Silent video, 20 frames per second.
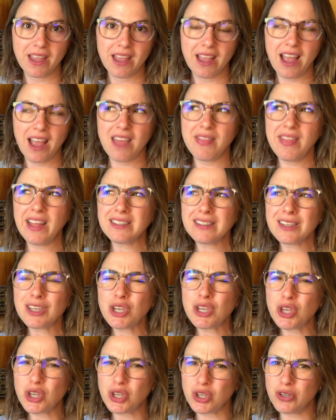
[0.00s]
And that's a
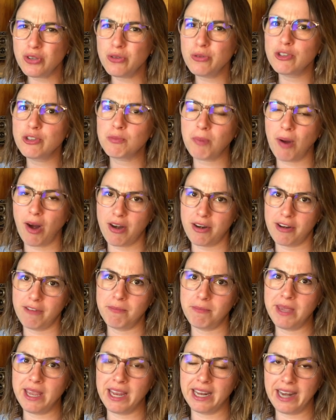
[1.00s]
huge part of
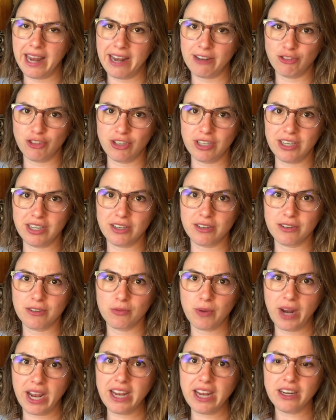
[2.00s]
being an engineer,
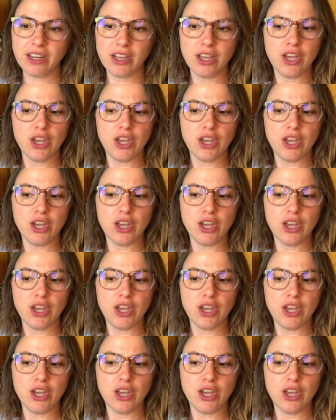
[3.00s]
right?